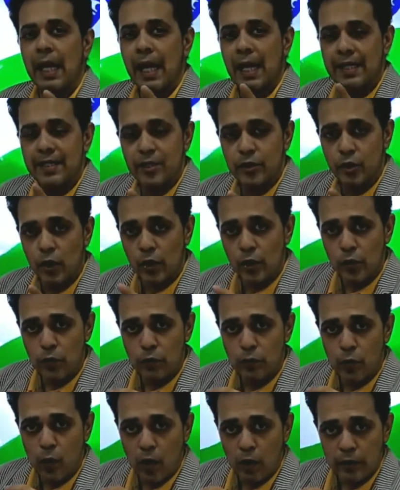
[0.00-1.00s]
I saw
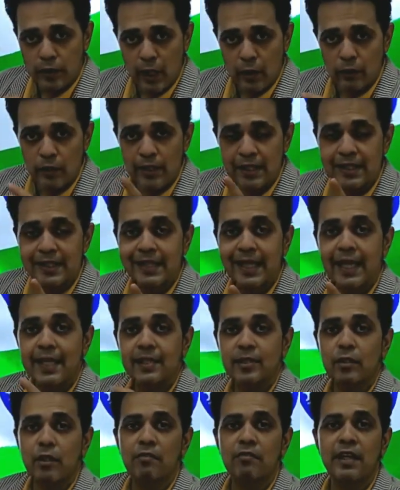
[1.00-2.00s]
you walk down the
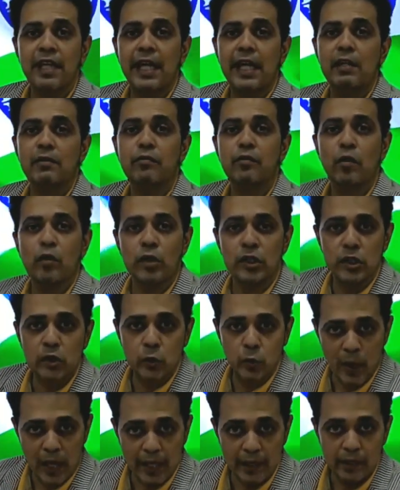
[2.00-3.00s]
stairs of Air
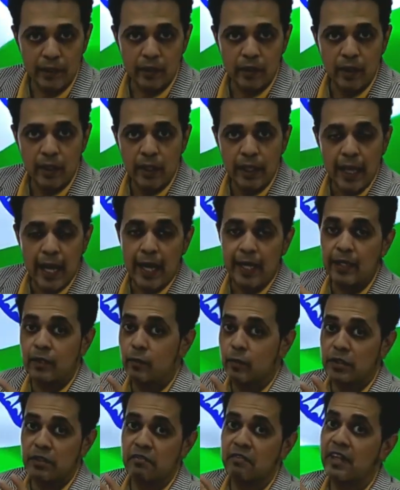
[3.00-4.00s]
Force One, and
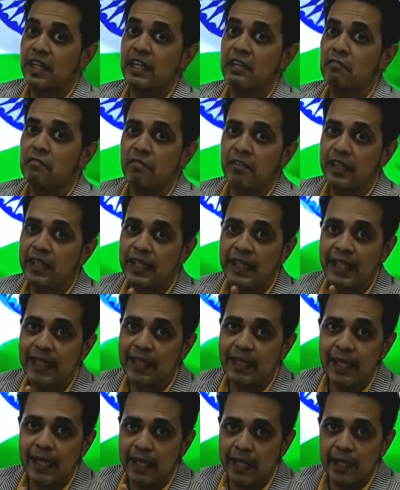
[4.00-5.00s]
it was a very
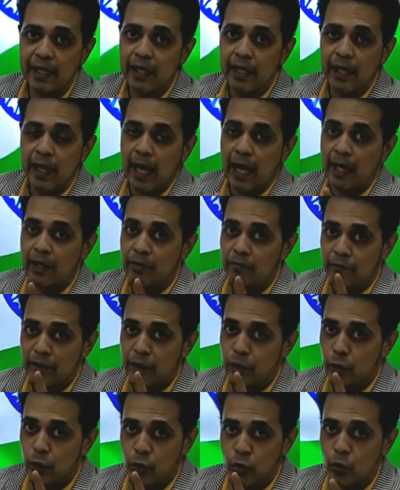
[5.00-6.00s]
windy day. And
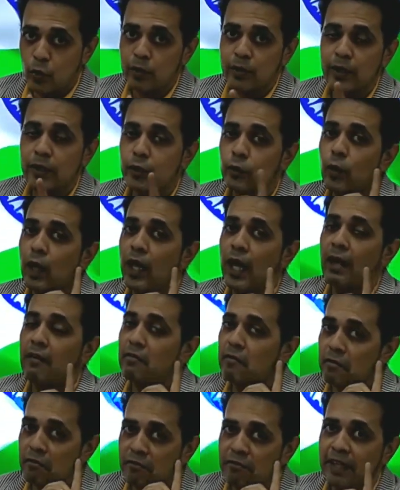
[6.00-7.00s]
when you know that you
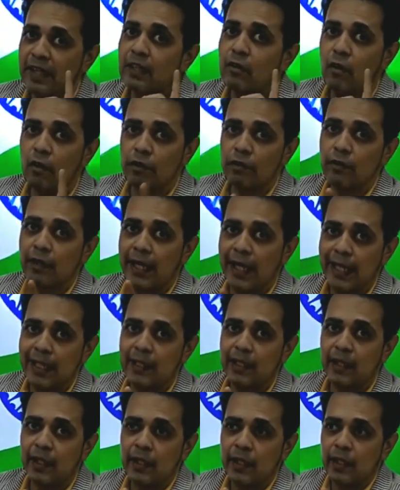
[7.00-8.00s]
have a wig on your
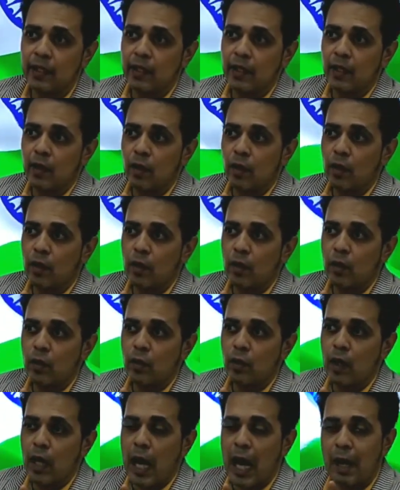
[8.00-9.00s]
head,
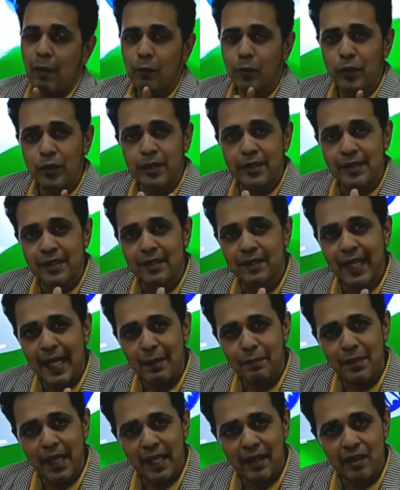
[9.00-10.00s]
how would you
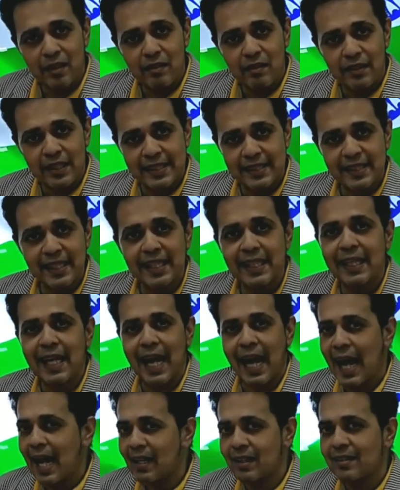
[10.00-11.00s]
describe that risky
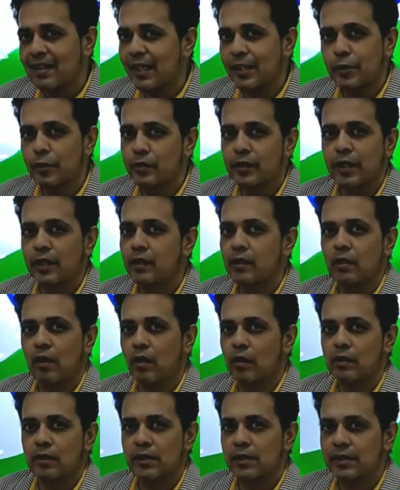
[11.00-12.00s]
act that you did
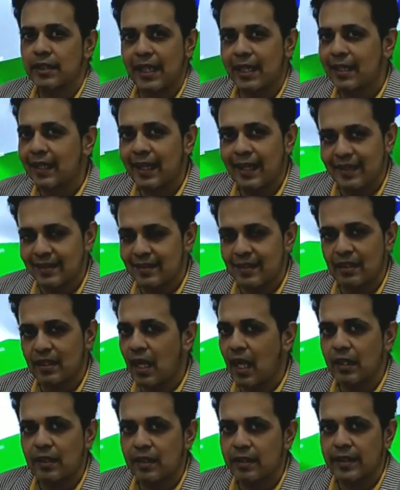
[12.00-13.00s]
on the staircase
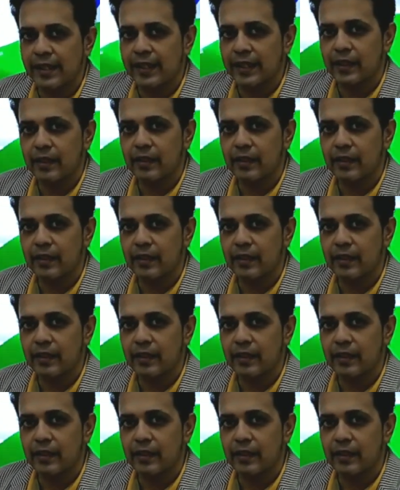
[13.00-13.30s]
the other day?